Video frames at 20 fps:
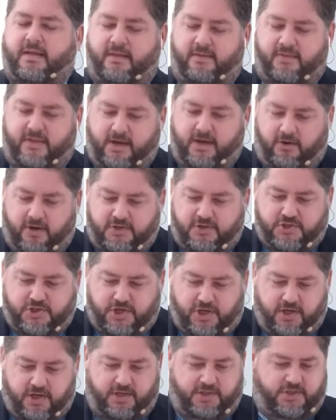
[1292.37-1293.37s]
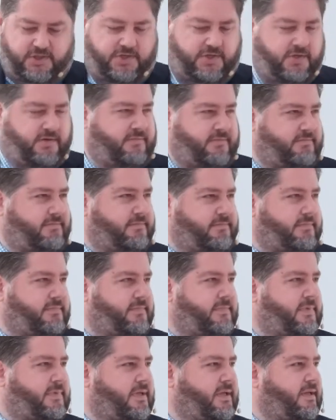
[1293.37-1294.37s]
They are a church.
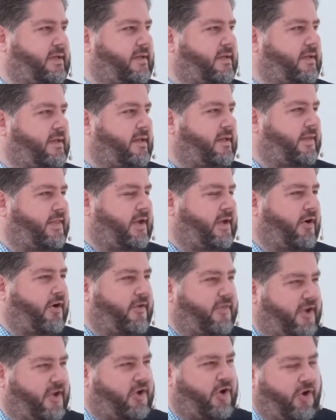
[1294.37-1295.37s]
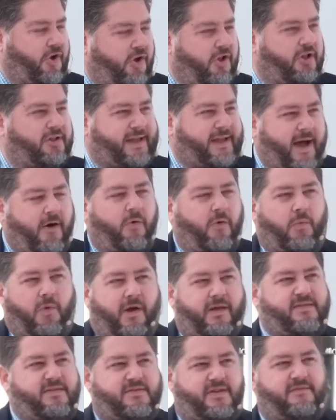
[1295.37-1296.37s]
They are the called out
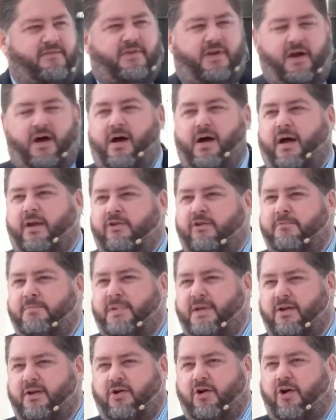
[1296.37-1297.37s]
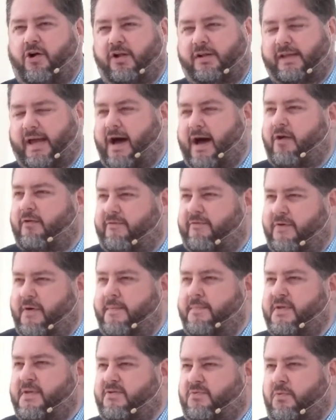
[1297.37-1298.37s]
ones of God who've been called out
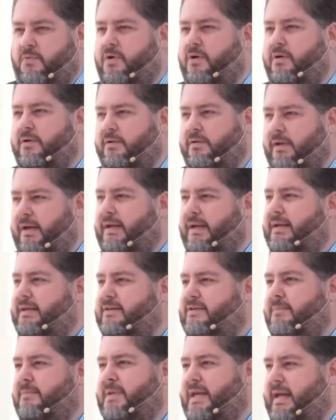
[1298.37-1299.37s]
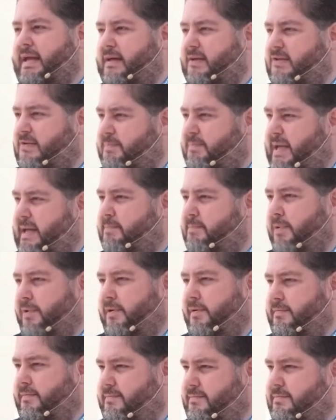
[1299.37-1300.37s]
from this world to be his
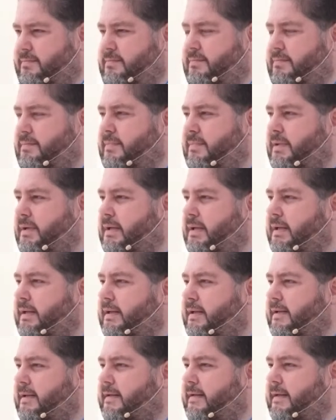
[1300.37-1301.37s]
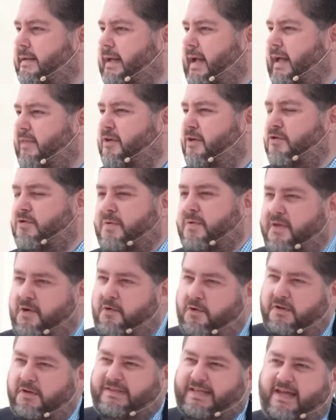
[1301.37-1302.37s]
people. And those with an
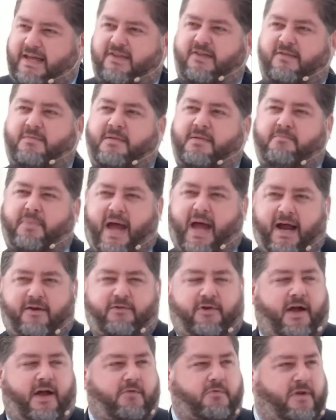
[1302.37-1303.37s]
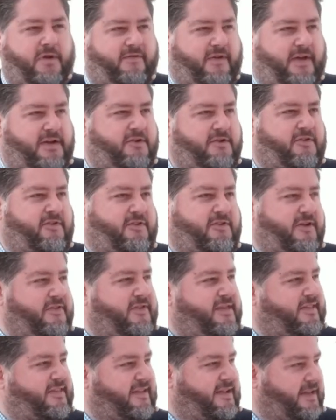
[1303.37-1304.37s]
Old Testament background would have understood
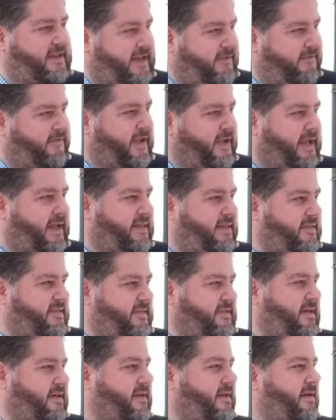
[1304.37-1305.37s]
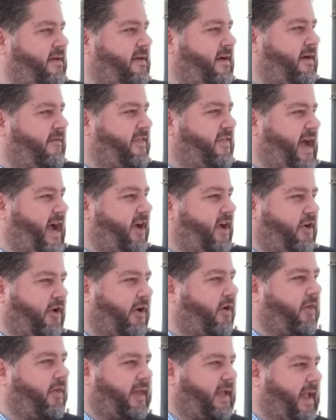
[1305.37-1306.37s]
the significance of that
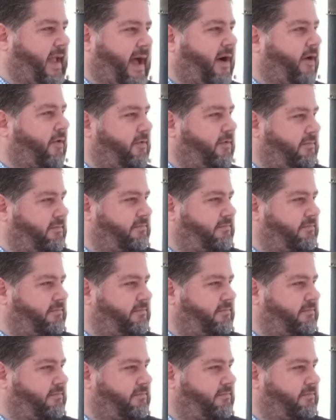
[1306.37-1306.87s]
calling out.